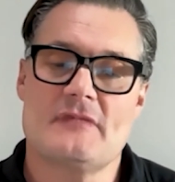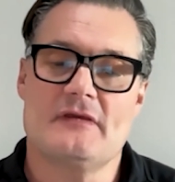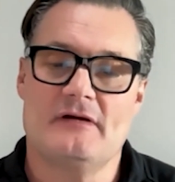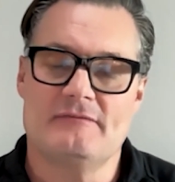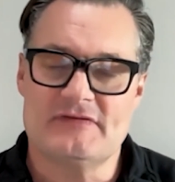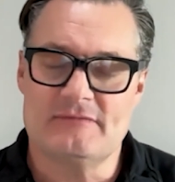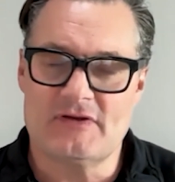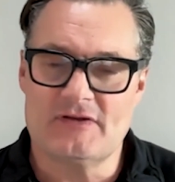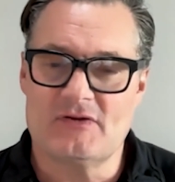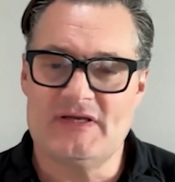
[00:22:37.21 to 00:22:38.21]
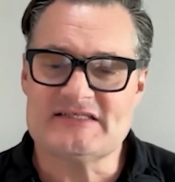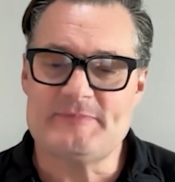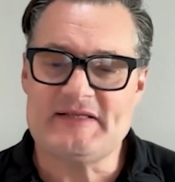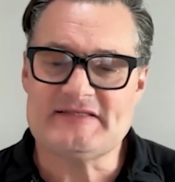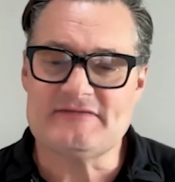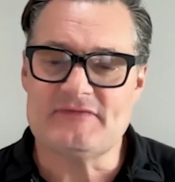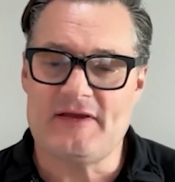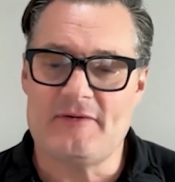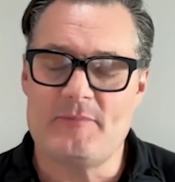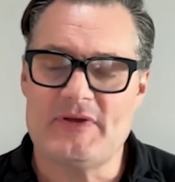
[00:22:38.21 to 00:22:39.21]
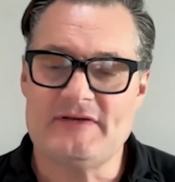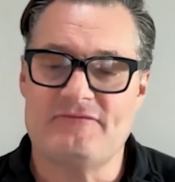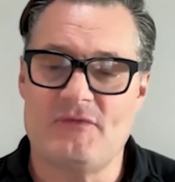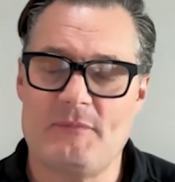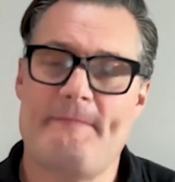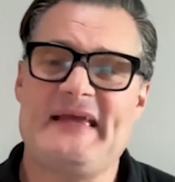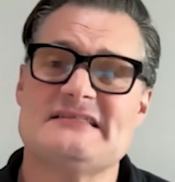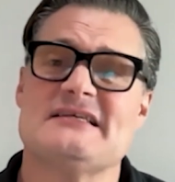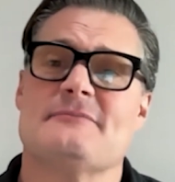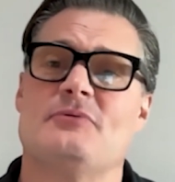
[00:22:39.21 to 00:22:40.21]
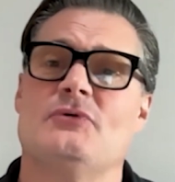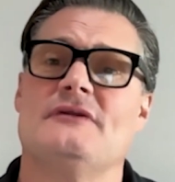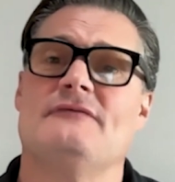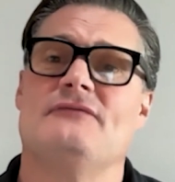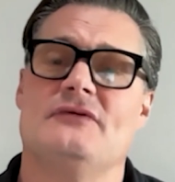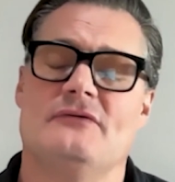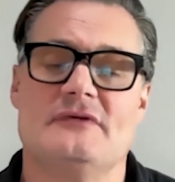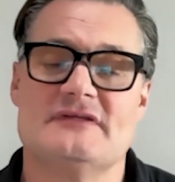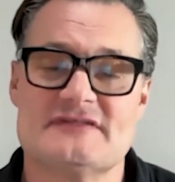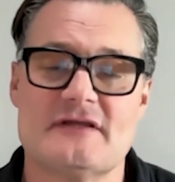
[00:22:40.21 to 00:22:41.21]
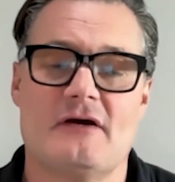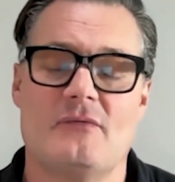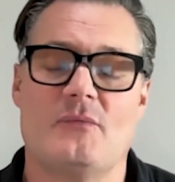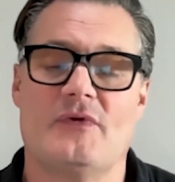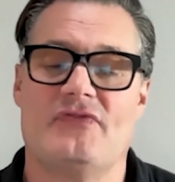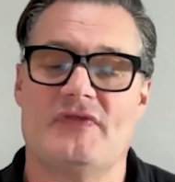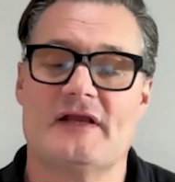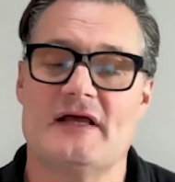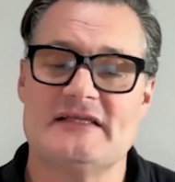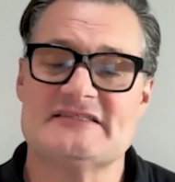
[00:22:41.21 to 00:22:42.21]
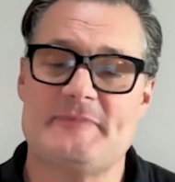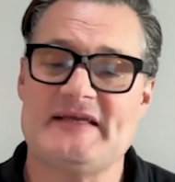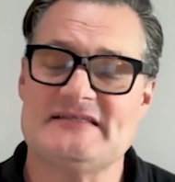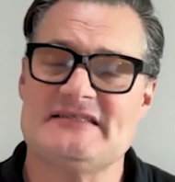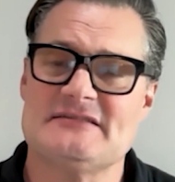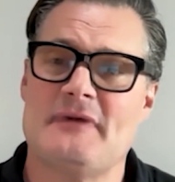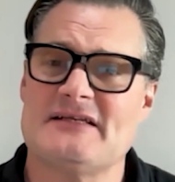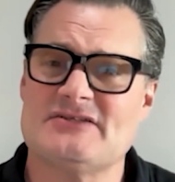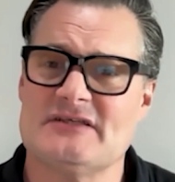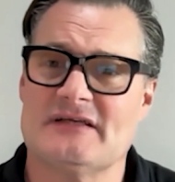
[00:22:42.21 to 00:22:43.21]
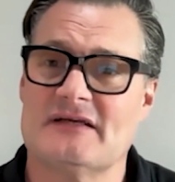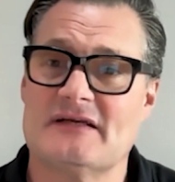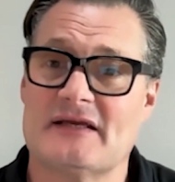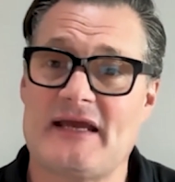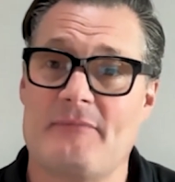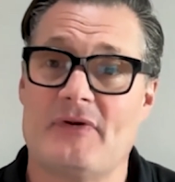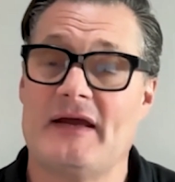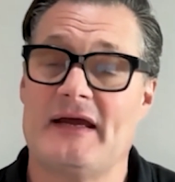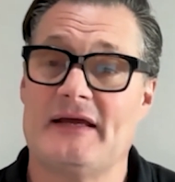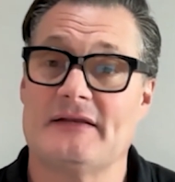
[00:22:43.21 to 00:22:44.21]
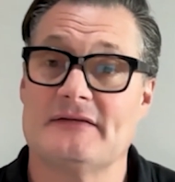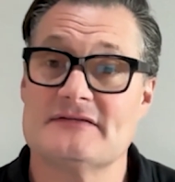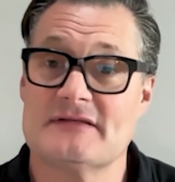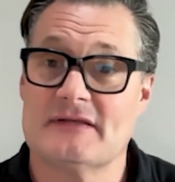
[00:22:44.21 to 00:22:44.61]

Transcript: Obviously, I'm going quite expensive now, but from a basic point of view, start with the color spaces matching camera and